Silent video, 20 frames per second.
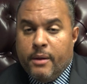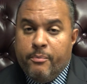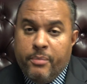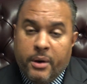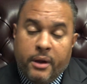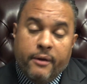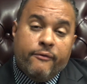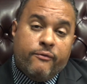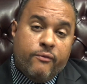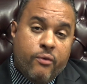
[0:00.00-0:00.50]

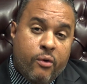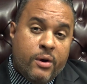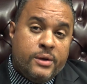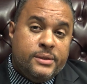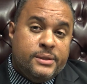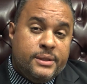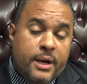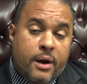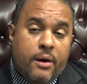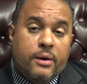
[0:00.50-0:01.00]
But of
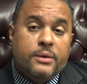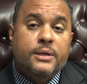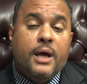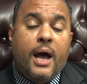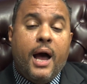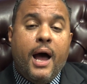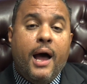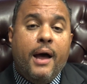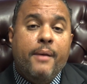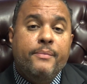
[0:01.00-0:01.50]
course, there are
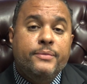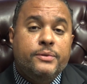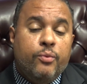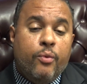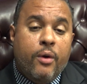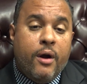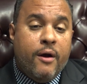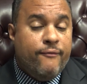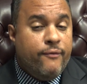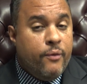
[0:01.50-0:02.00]
times
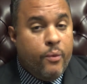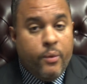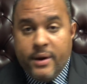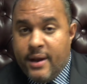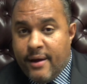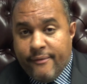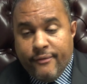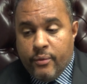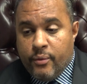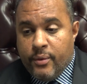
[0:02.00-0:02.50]
where, for
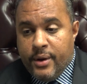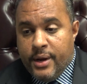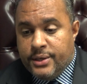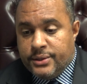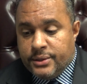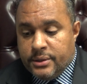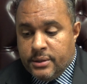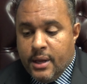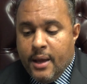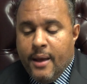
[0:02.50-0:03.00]
whatever
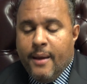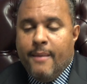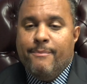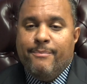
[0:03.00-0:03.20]
reason,